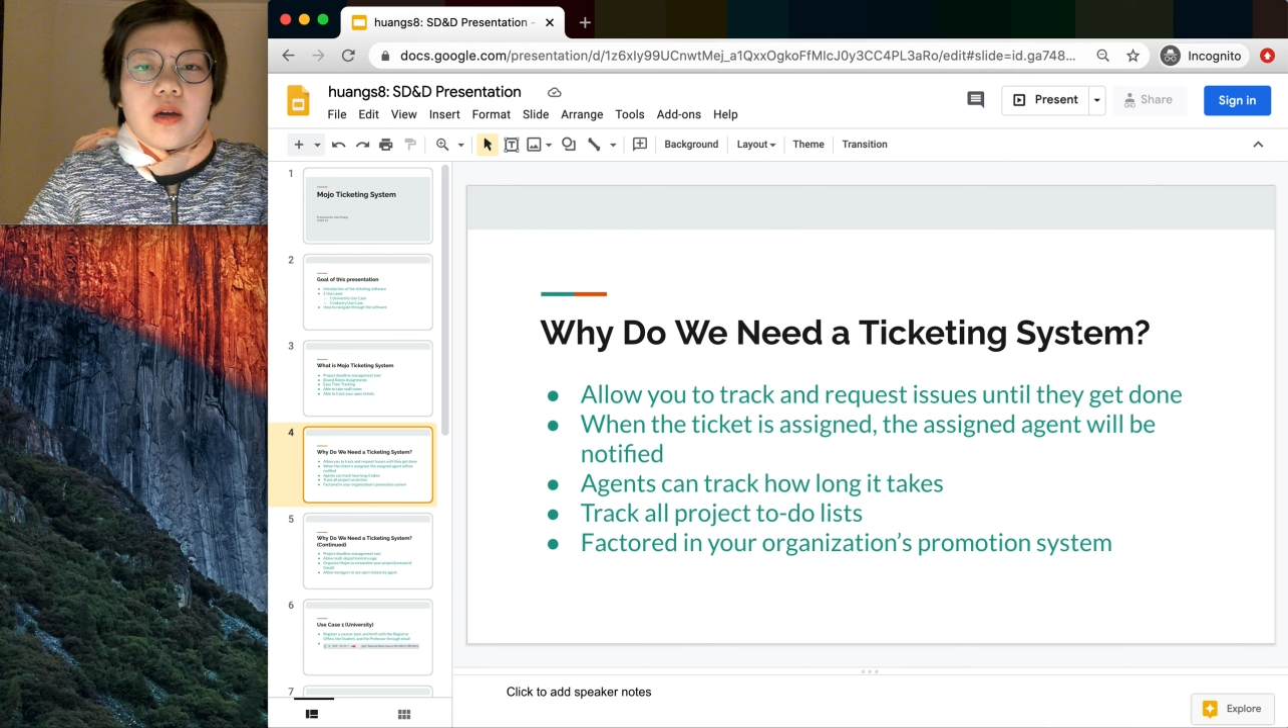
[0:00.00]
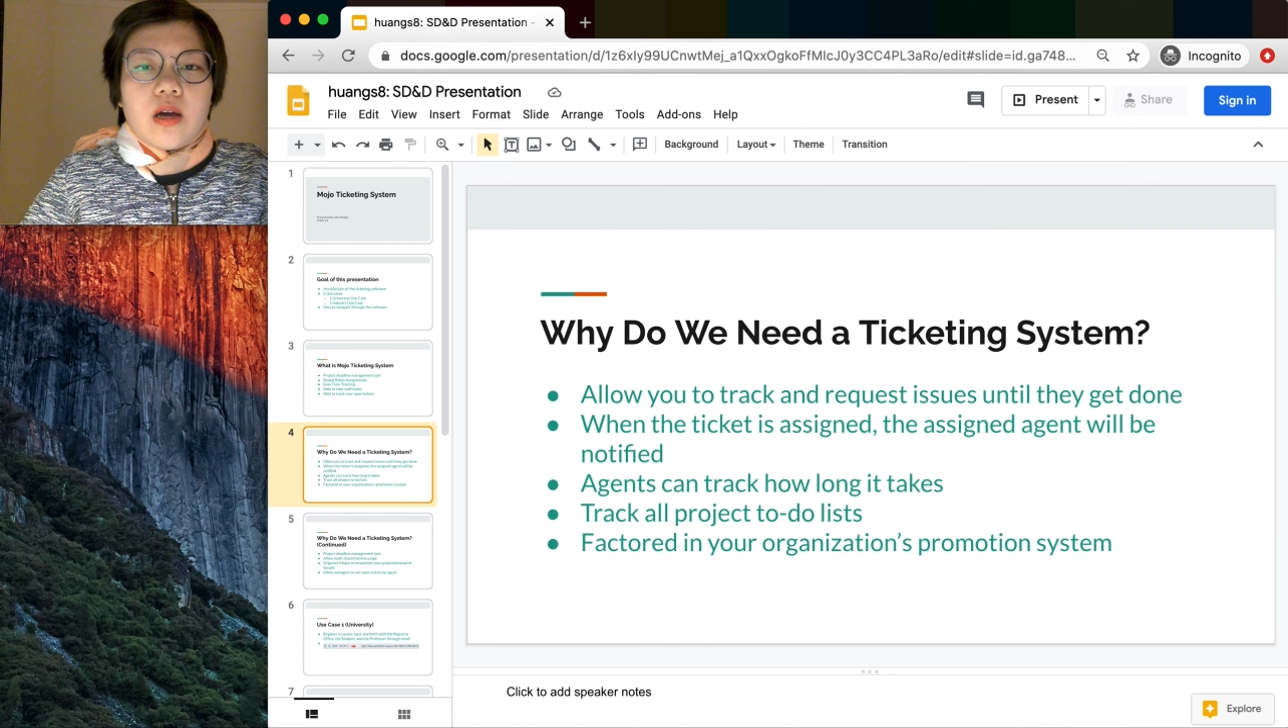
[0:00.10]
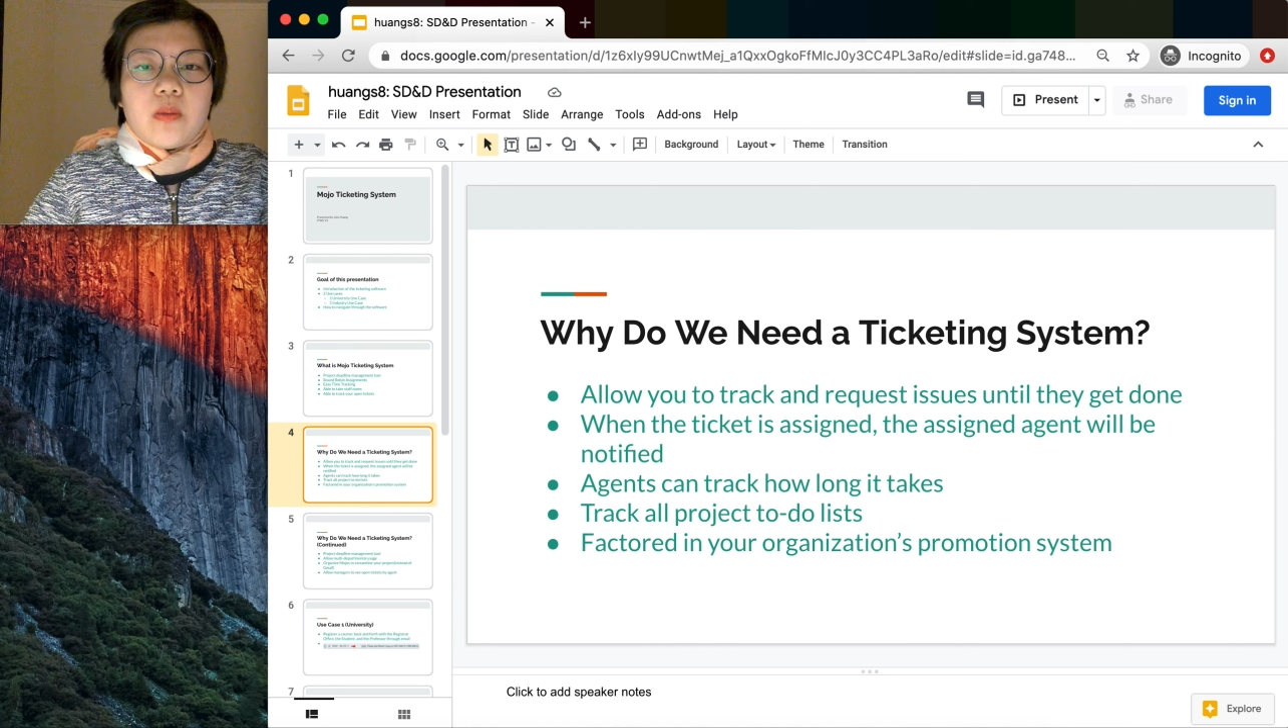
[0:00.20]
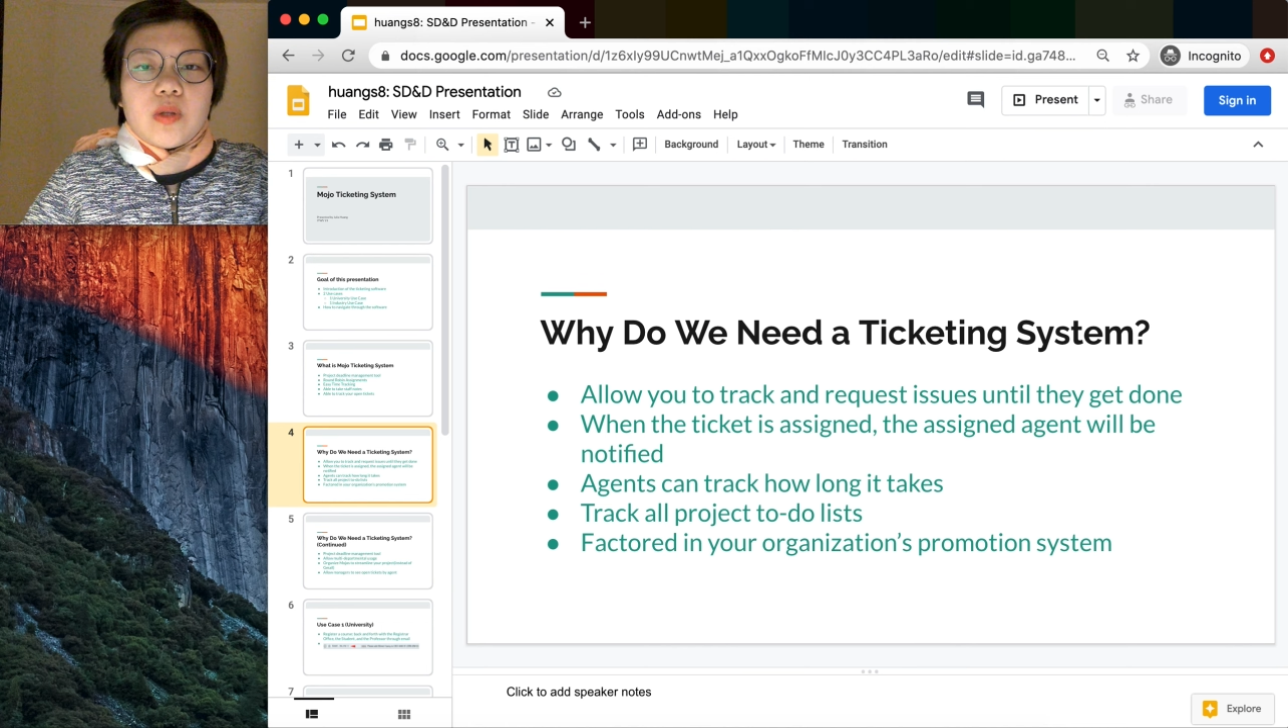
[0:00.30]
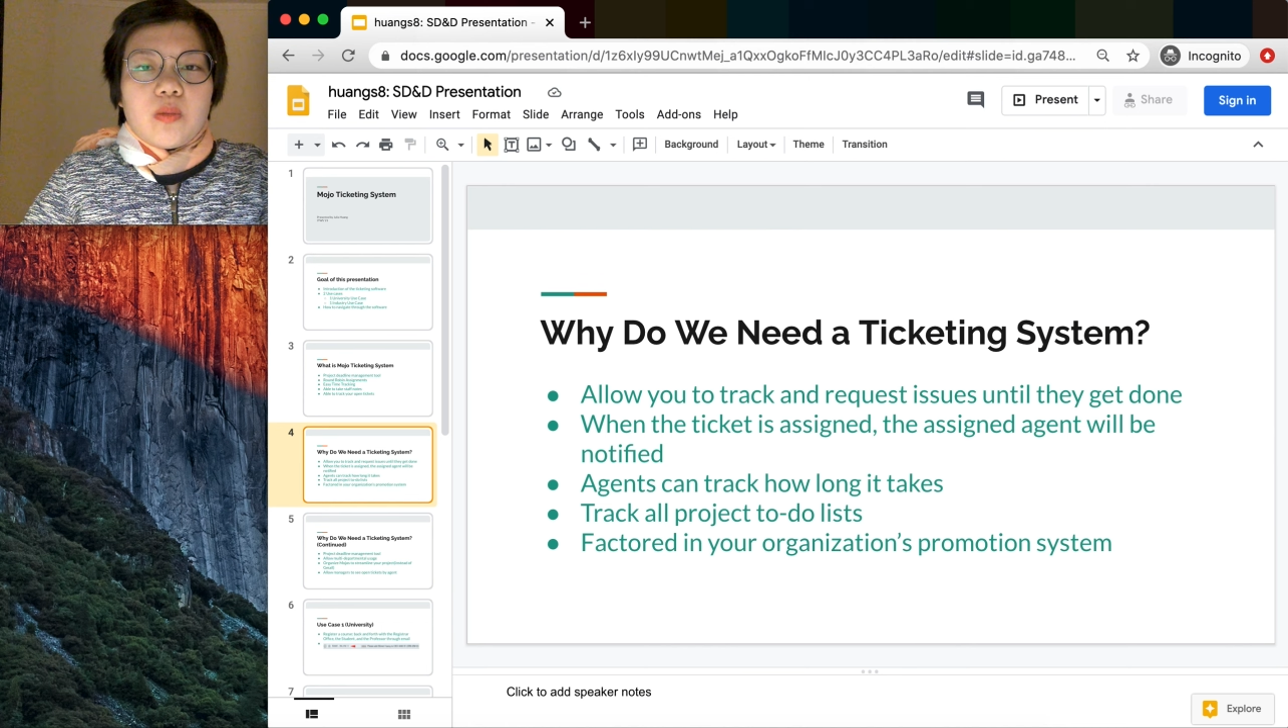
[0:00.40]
I'm the